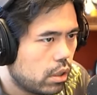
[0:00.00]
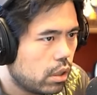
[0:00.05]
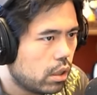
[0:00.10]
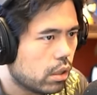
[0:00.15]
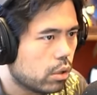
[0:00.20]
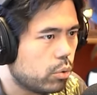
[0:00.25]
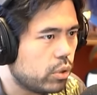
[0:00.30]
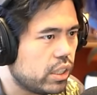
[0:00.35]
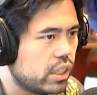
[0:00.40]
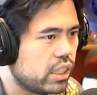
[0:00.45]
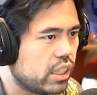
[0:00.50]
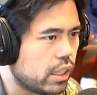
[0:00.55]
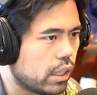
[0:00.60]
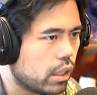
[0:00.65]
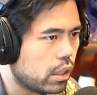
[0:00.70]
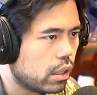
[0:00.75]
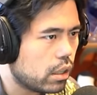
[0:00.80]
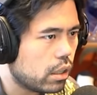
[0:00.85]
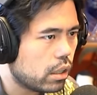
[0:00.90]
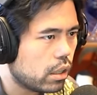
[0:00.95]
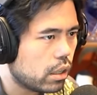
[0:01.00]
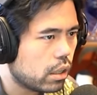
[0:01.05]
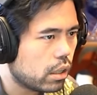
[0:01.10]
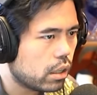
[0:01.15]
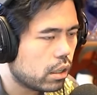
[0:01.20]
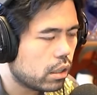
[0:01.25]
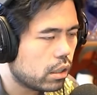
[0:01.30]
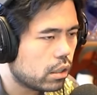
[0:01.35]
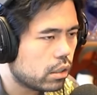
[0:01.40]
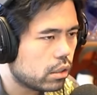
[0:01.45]
queen d
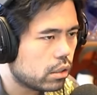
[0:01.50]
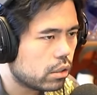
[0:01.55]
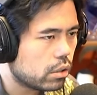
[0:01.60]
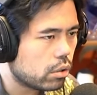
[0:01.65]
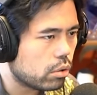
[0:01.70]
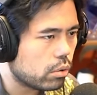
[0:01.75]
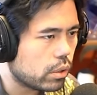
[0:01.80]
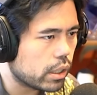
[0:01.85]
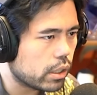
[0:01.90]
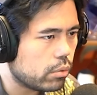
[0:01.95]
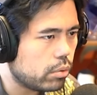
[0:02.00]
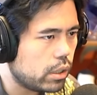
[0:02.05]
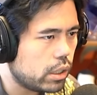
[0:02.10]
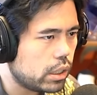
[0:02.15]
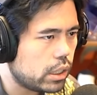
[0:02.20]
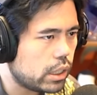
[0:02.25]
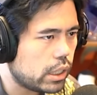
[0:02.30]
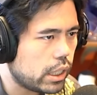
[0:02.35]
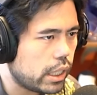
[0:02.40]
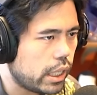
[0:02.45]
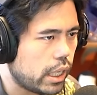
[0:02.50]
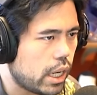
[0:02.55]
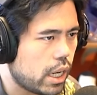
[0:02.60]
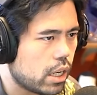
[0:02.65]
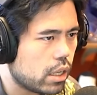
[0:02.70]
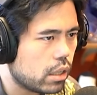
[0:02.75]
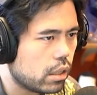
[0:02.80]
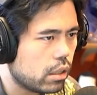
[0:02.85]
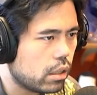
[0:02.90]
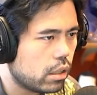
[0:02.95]
no wait queen d8
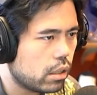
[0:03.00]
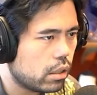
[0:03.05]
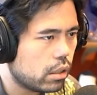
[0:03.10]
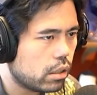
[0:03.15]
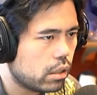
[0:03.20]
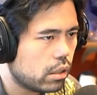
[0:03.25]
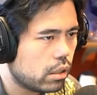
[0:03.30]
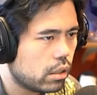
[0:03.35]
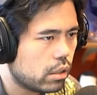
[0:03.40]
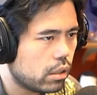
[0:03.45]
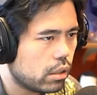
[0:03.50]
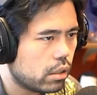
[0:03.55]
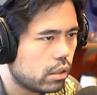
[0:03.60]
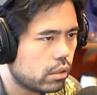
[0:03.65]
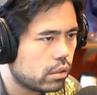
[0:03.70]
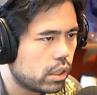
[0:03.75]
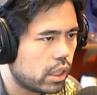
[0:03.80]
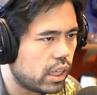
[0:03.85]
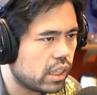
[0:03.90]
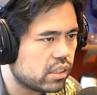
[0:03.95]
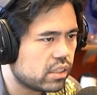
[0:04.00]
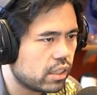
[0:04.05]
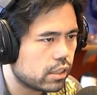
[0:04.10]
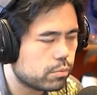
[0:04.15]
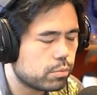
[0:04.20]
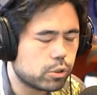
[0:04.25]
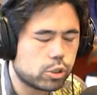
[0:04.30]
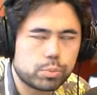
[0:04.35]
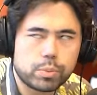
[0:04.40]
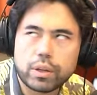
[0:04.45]
Take takes
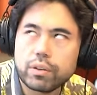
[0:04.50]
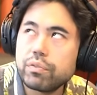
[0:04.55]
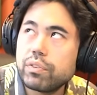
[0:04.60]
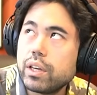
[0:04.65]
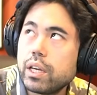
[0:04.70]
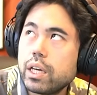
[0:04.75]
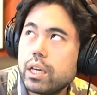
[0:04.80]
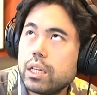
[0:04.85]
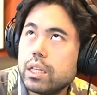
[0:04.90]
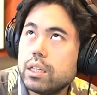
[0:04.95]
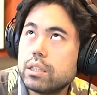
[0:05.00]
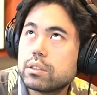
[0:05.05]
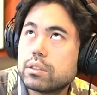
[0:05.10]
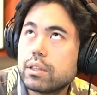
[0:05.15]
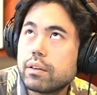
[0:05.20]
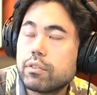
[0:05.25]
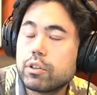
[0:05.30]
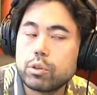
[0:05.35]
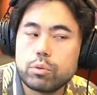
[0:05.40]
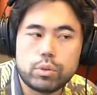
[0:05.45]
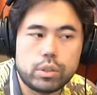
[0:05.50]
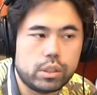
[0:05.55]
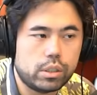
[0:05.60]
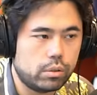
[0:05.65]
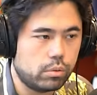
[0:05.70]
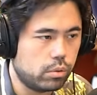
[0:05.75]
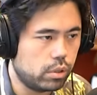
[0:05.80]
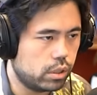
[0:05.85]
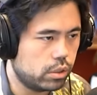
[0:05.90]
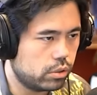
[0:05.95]
bishop f8 e7 queen
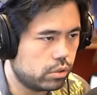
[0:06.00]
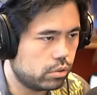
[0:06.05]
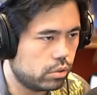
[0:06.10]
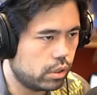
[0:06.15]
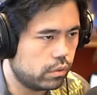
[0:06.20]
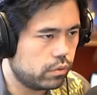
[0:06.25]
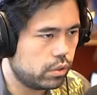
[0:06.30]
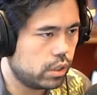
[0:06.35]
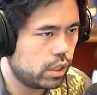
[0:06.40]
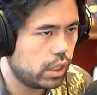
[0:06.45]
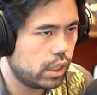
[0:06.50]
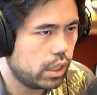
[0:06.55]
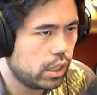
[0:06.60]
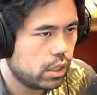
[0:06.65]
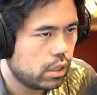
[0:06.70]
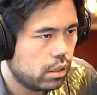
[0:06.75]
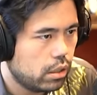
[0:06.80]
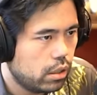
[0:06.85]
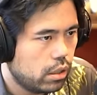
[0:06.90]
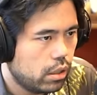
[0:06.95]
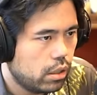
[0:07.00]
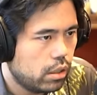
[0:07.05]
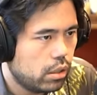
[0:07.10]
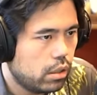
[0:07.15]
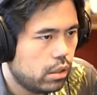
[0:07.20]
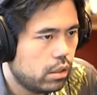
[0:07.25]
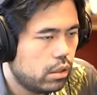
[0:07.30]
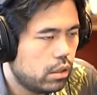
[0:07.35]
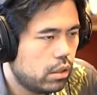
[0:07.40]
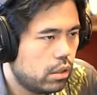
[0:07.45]
d1 so I have to take
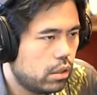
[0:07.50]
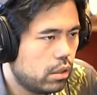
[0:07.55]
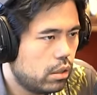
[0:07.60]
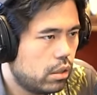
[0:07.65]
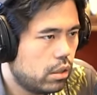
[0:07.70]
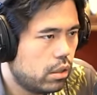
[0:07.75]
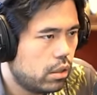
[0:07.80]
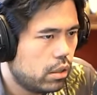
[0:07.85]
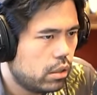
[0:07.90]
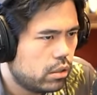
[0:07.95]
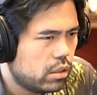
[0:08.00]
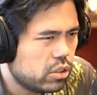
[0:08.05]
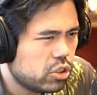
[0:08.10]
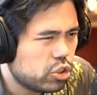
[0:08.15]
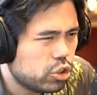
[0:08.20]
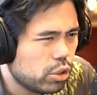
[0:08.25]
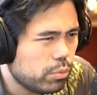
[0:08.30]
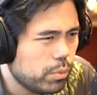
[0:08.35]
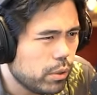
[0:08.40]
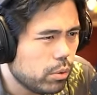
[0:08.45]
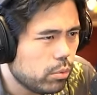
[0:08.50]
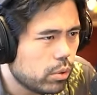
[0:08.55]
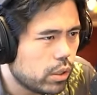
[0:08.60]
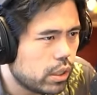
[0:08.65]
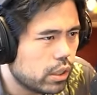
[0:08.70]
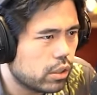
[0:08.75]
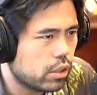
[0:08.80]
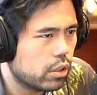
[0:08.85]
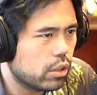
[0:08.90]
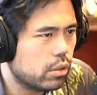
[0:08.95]
this should be
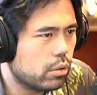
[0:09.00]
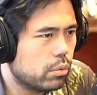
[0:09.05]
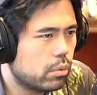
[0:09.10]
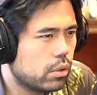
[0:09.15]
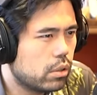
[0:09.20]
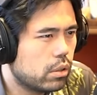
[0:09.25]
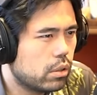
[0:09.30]
winning though